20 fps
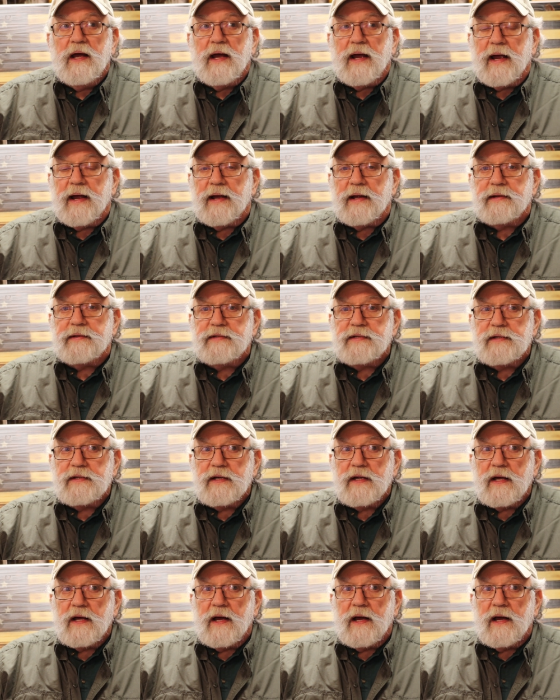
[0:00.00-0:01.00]
And
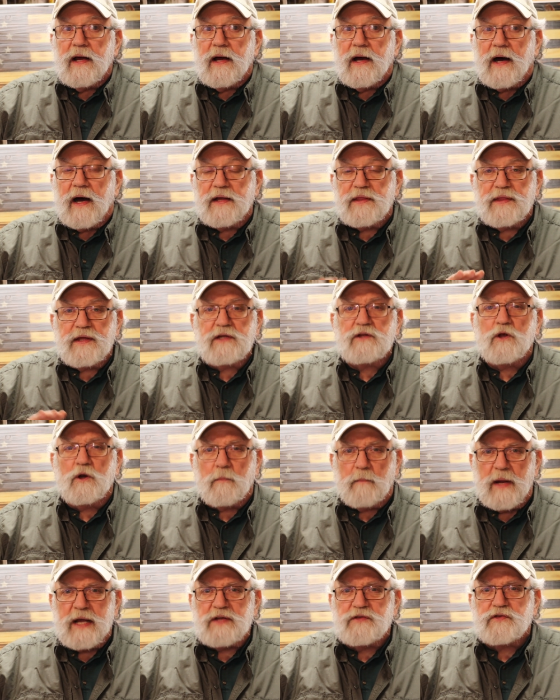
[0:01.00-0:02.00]
I think there
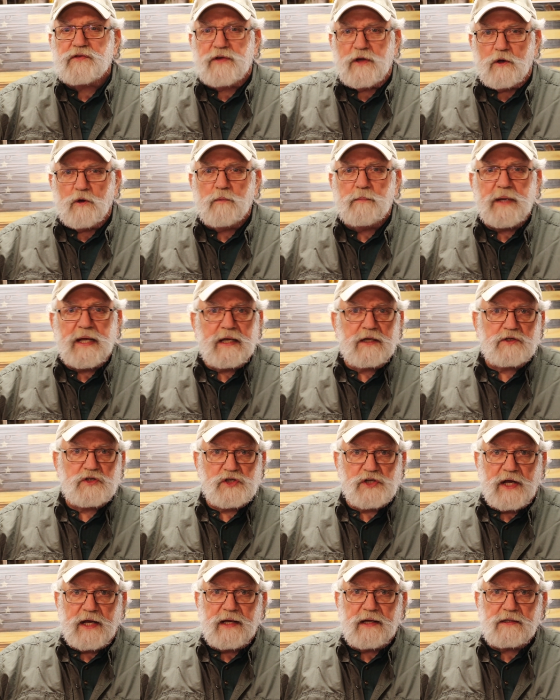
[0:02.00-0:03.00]
may still be a
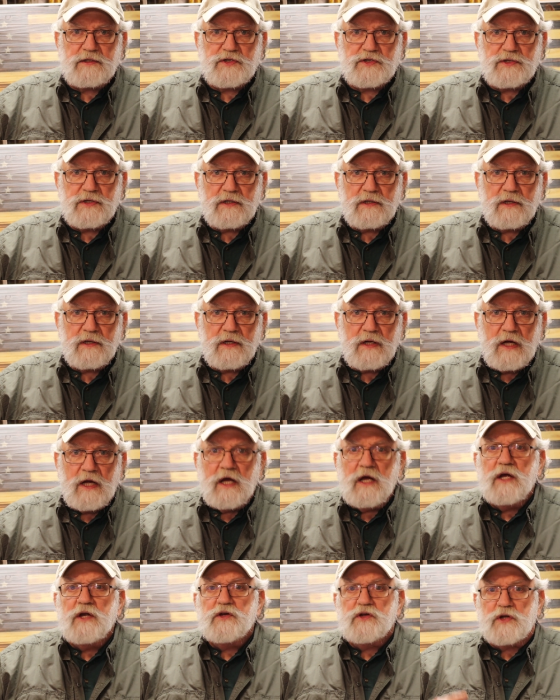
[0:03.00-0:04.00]
chance
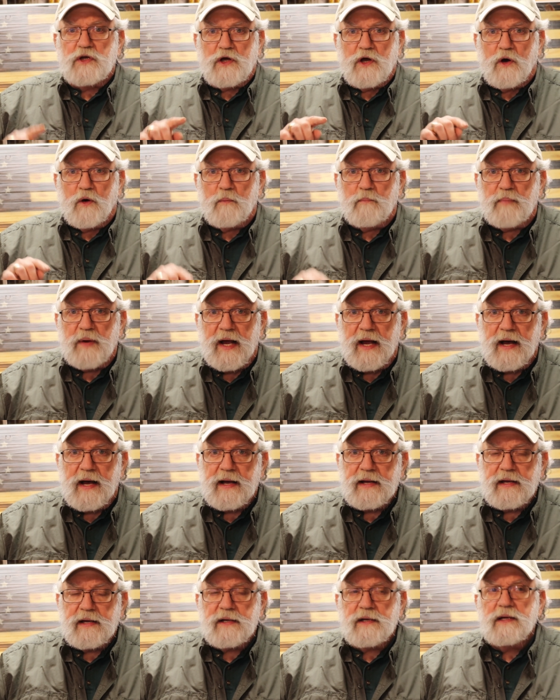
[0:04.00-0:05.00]
to go
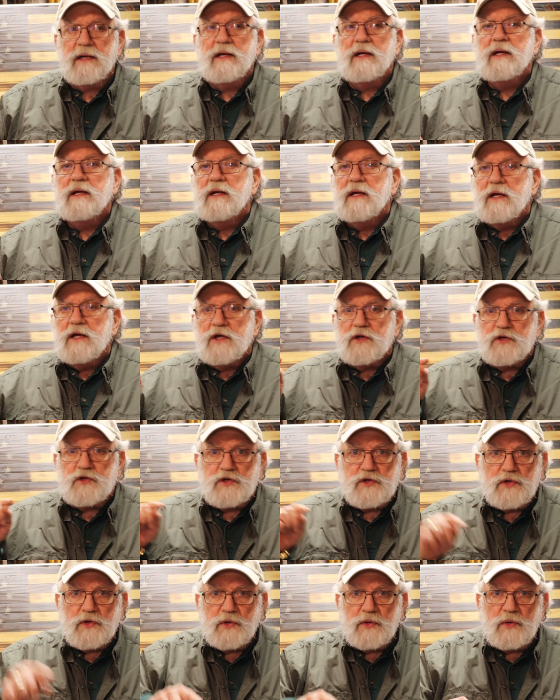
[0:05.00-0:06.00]
back
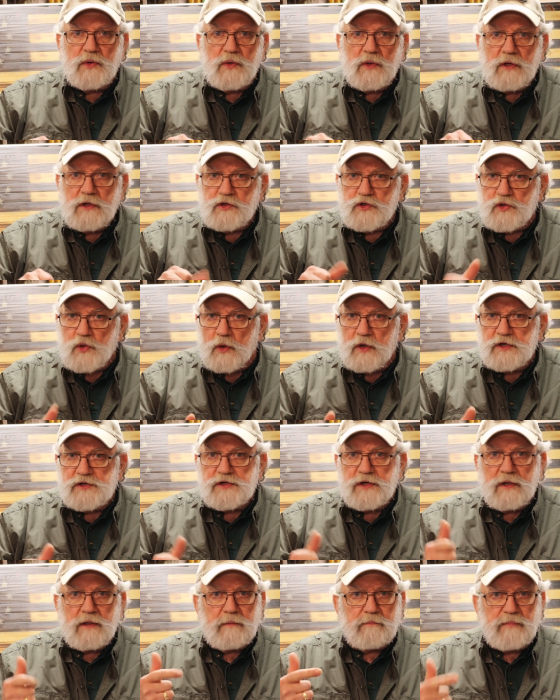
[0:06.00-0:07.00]
to
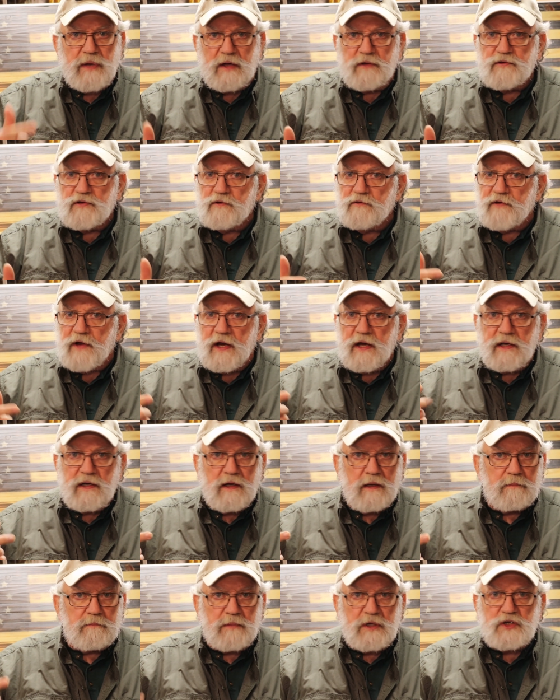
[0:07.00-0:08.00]
Georgia,
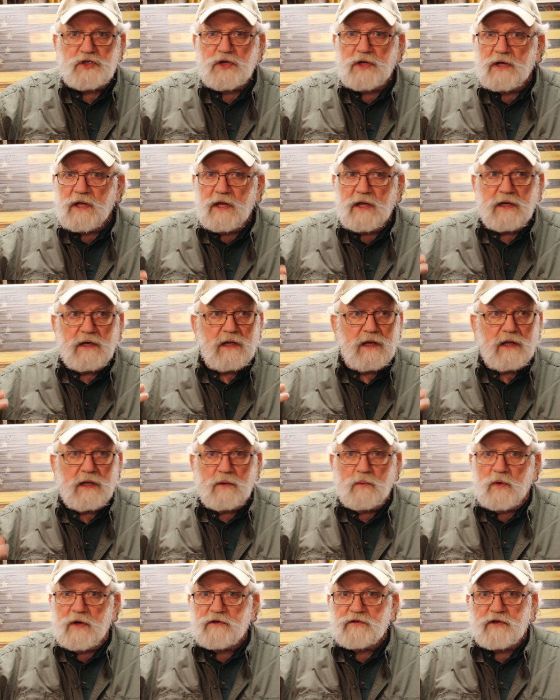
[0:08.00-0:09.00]
Pennsylvania, Michigan,
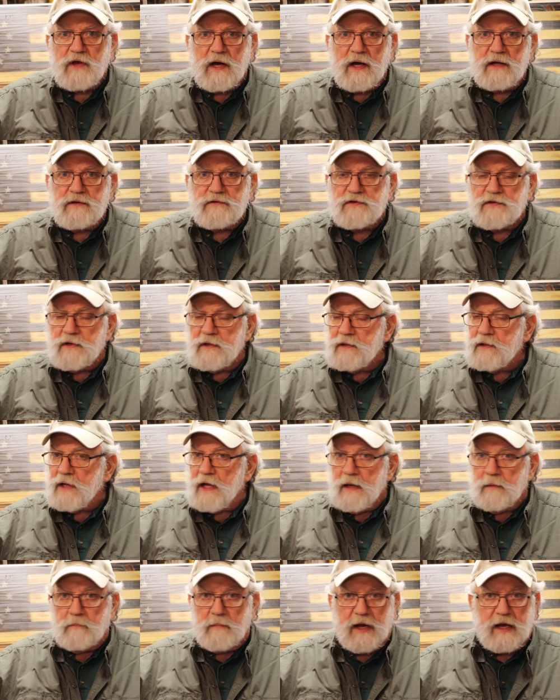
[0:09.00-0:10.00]
and Wisconsin,
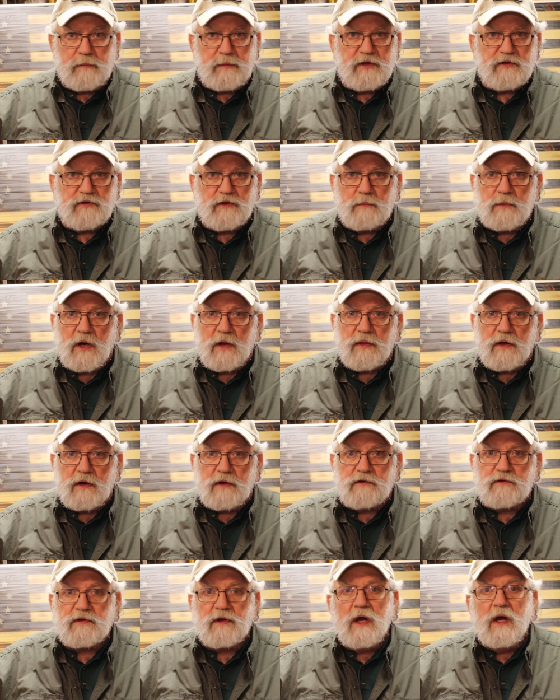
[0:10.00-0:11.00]
and maybe some
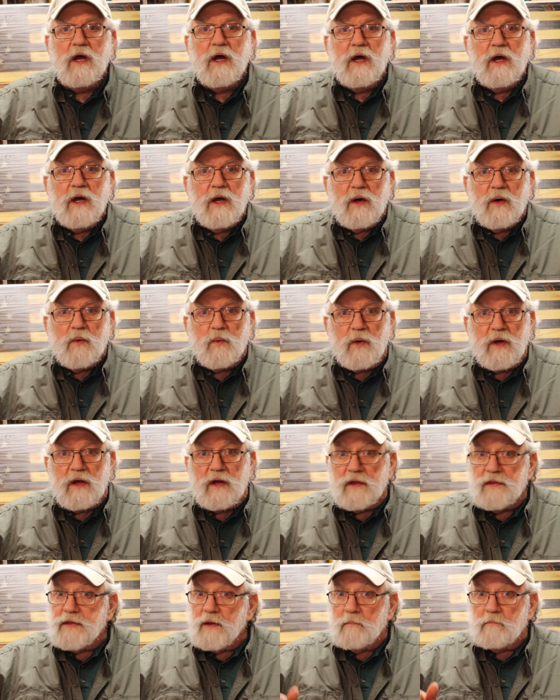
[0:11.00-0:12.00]
others,
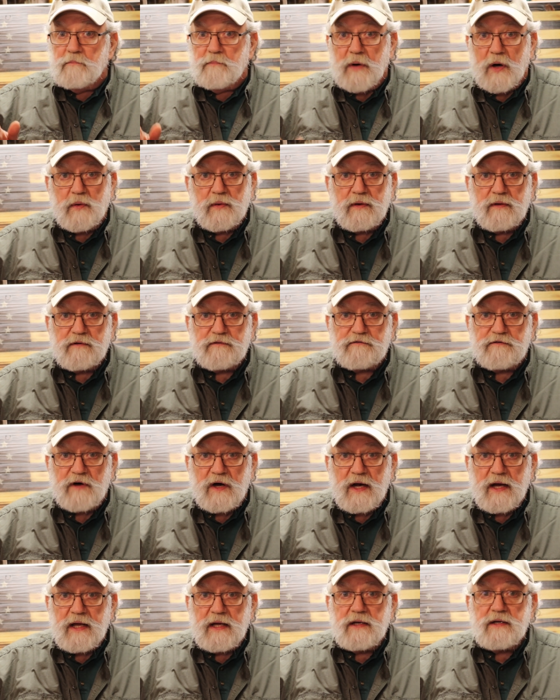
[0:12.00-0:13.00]
with bona
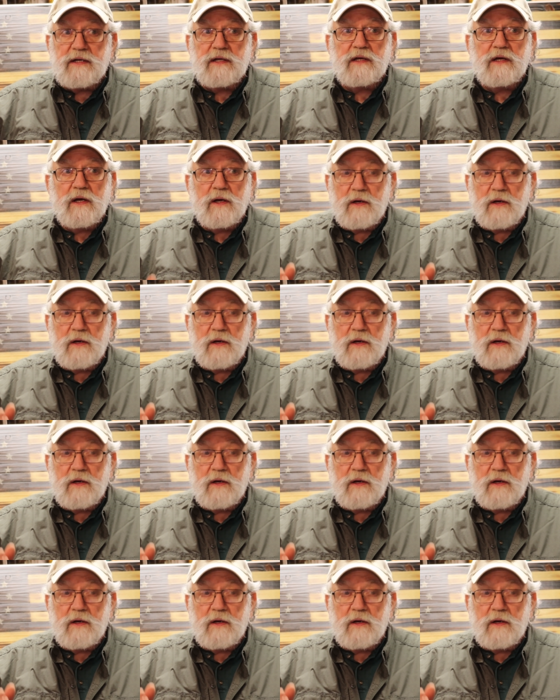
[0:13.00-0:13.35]
fide